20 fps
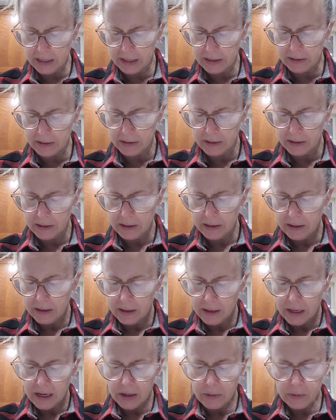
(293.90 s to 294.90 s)
it.
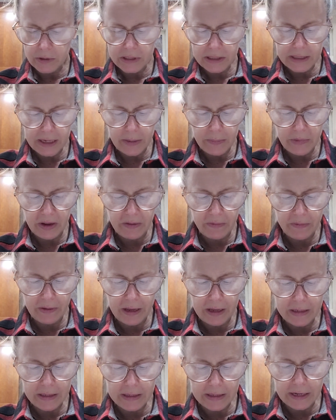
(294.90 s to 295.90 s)
I will set my
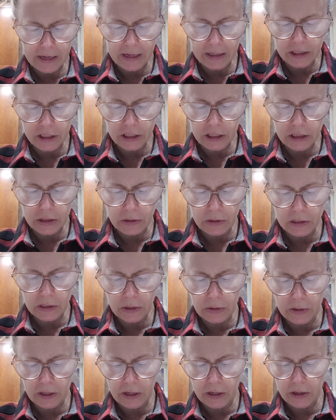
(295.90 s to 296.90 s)
face against you
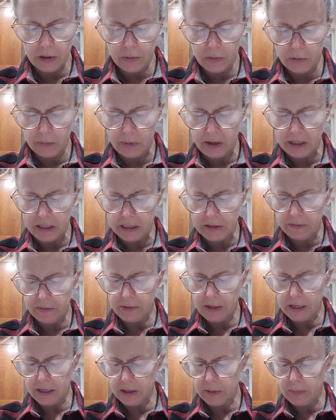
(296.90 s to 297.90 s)
so that you will be
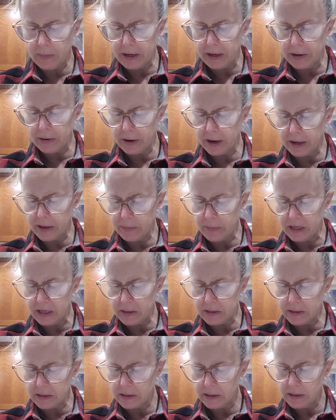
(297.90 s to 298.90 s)
defeated by your
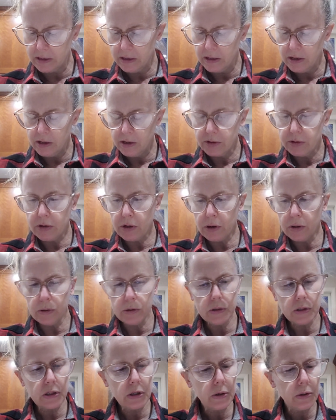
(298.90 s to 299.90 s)
enemies.
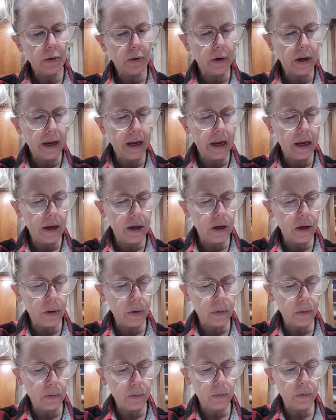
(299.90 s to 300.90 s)
Those who hate you